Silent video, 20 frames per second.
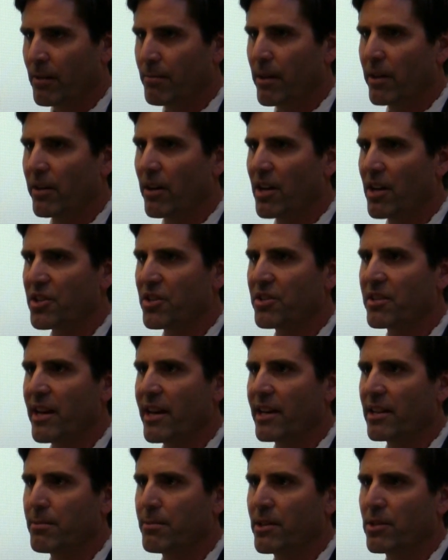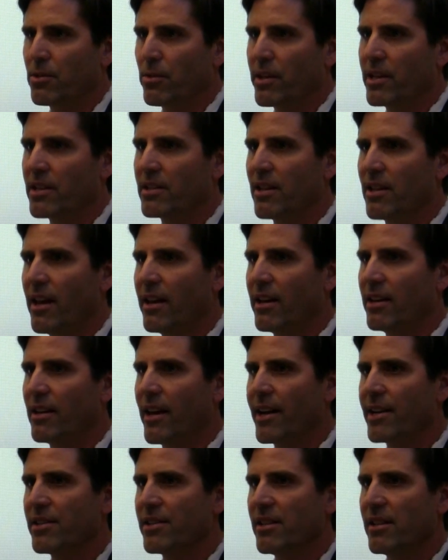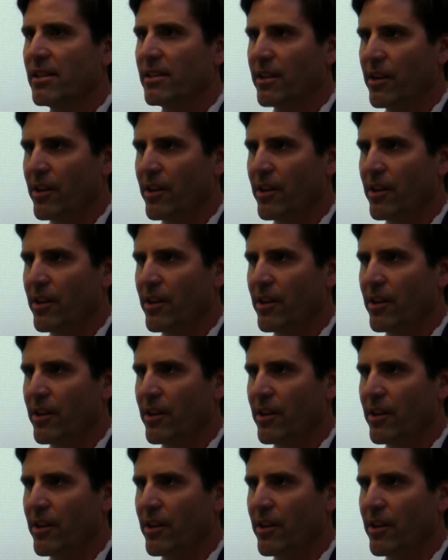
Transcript: But it also takes between 10 and 19